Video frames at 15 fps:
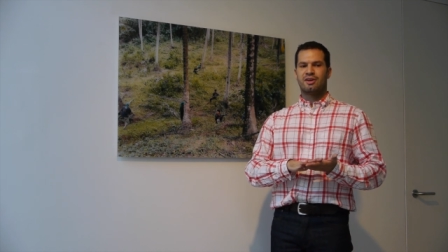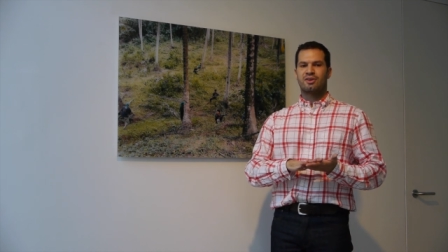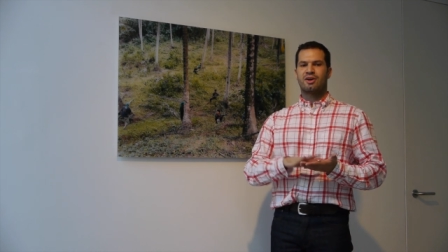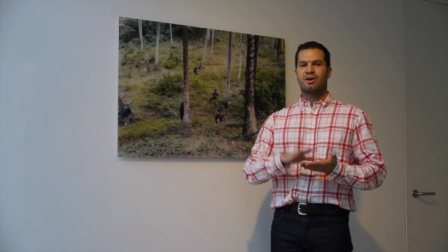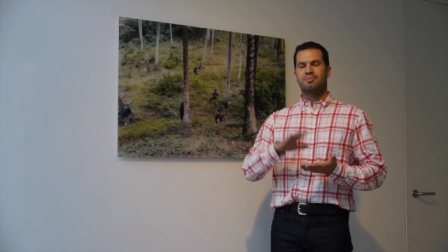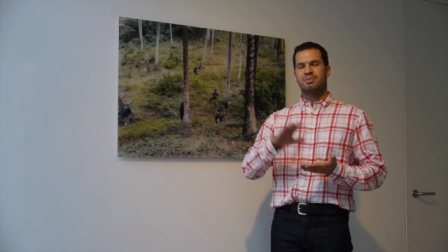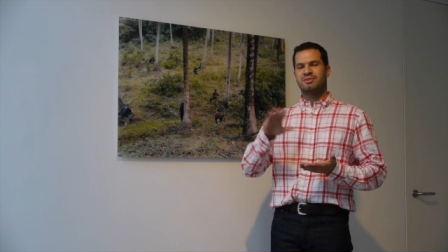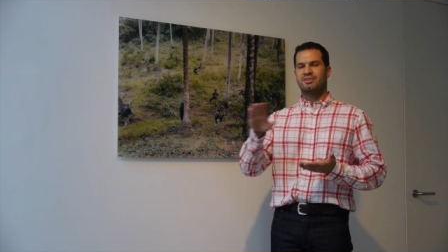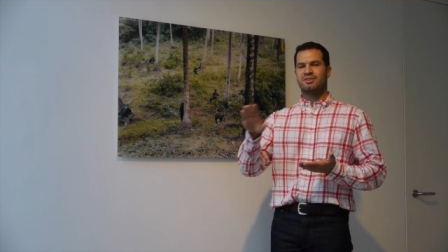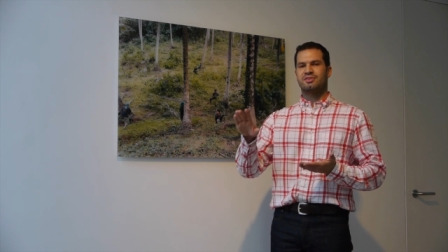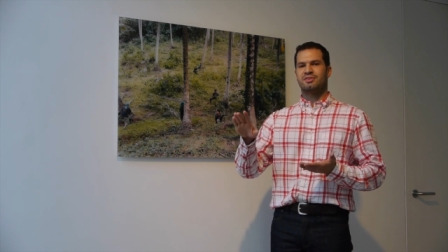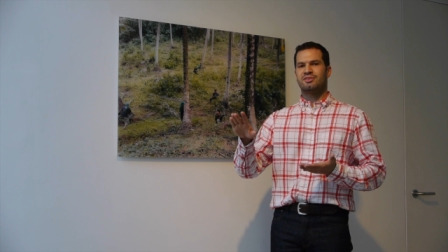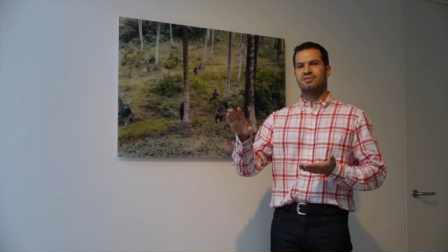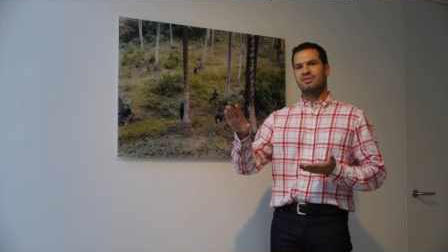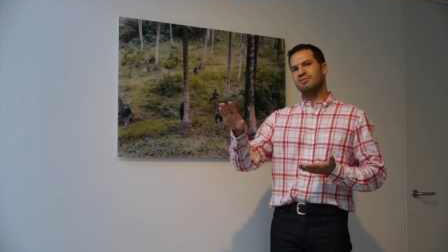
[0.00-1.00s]

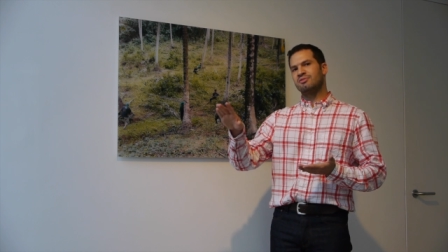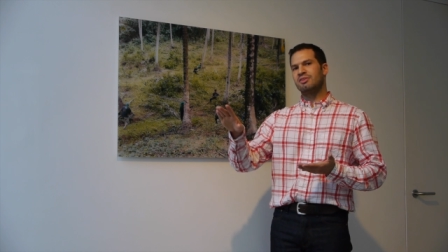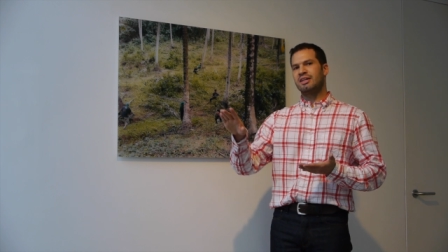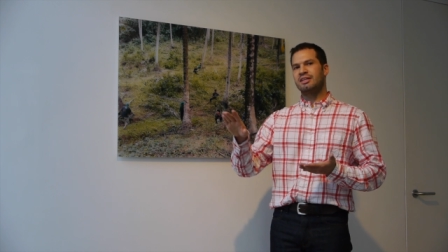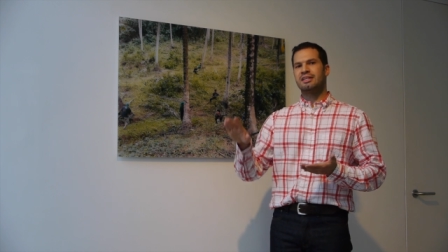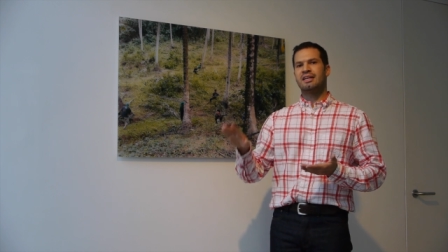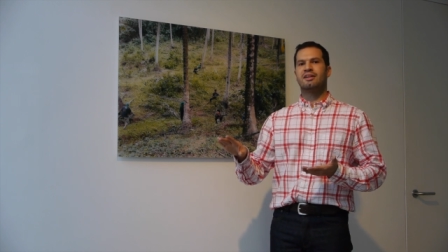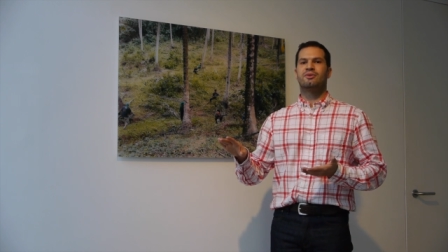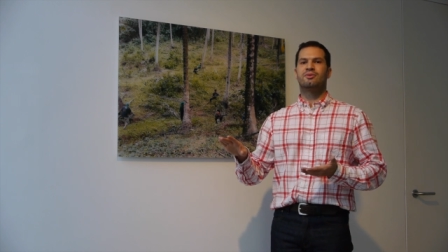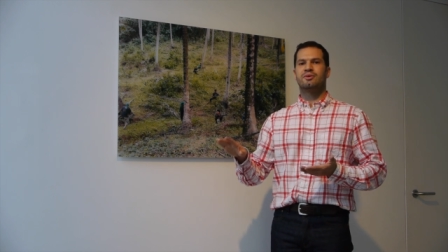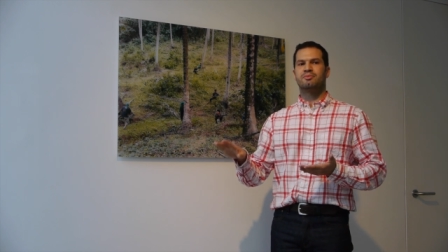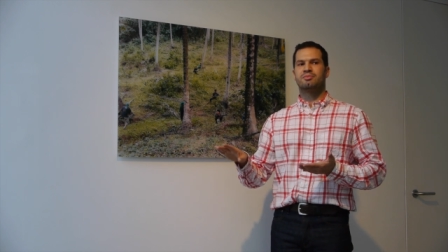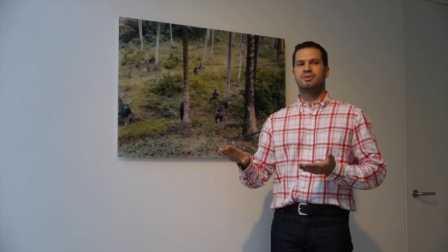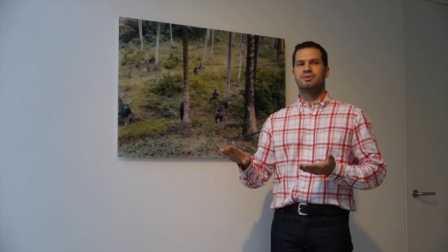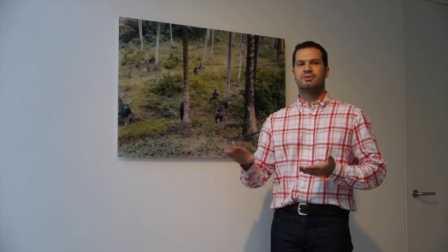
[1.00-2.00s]
compositions in red, yellow,
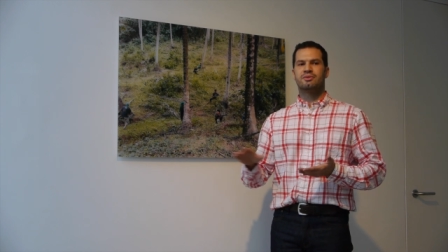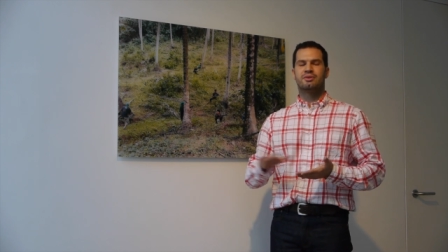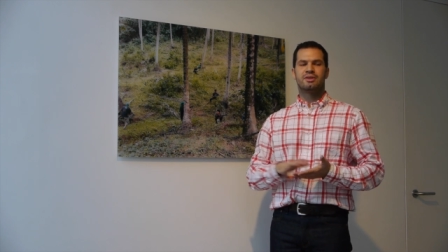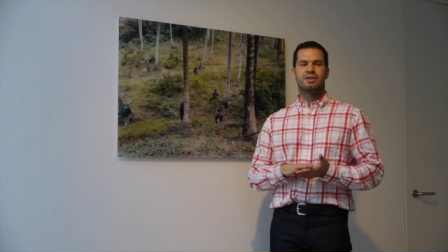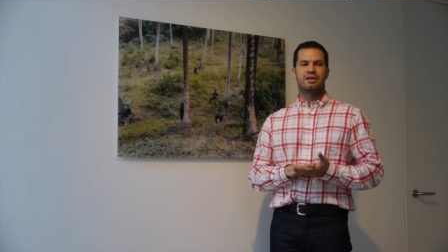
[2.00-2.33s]
and blue.